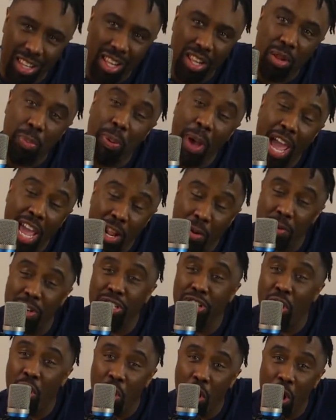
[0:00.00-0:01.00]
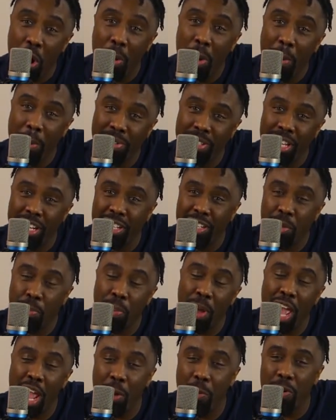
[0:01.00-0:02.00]
painting wasn't harmed. I'm going to say that the
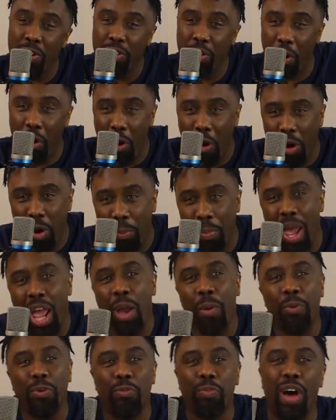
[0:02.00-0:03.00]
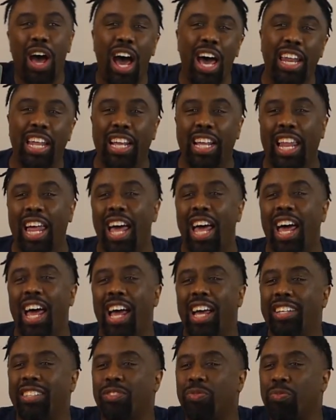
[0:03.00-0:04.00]
painting wasn't harmed. The painting was behind the
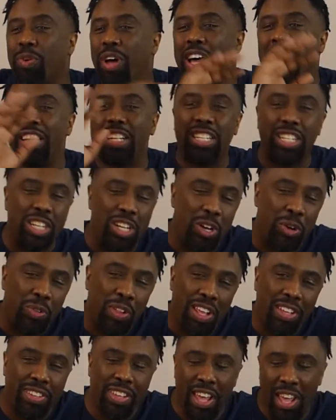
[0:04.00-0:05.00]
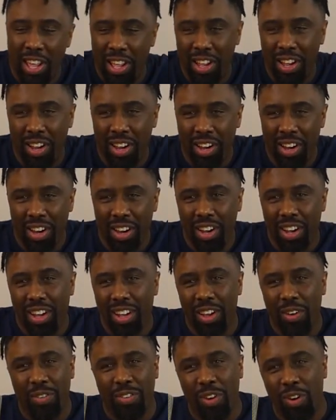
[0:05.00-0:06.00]
glass, behind the shield, they say.
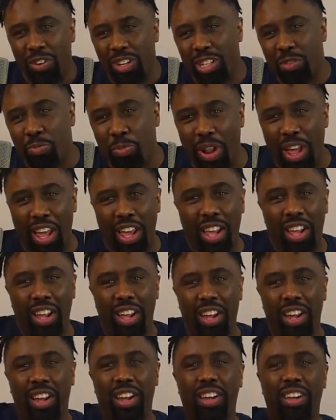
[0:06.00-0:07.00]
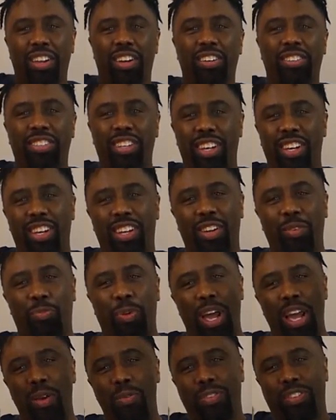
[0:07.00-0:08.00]
It was on display. You know what I'm saying? The
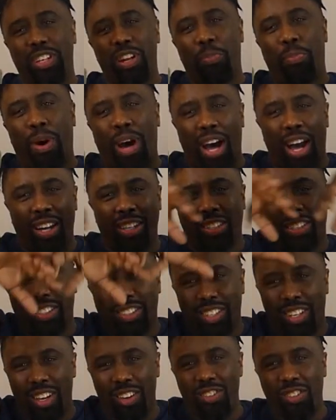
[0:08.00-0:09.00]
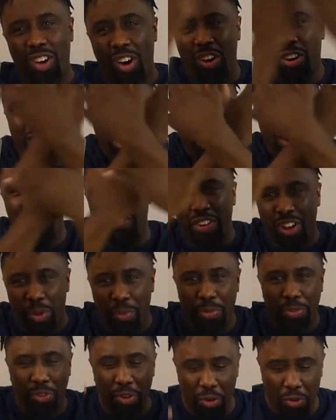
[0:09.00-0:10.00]
paint was in the box. It was all covered up
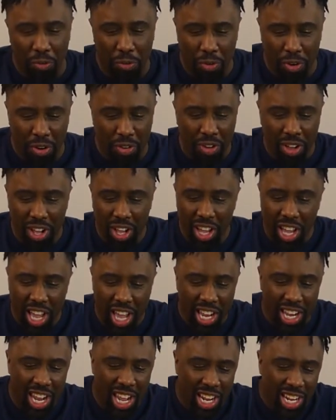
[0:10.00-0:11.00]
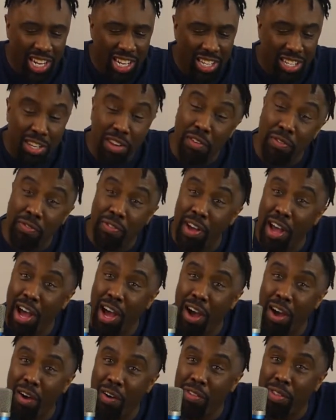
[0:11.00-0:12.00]
and so forth. And they just
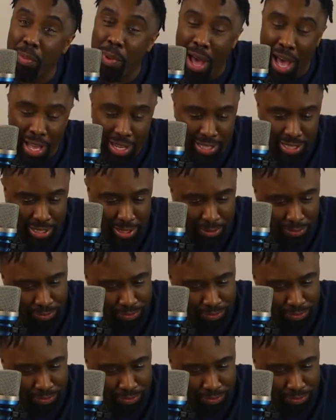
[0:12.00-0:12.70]
defiled the box.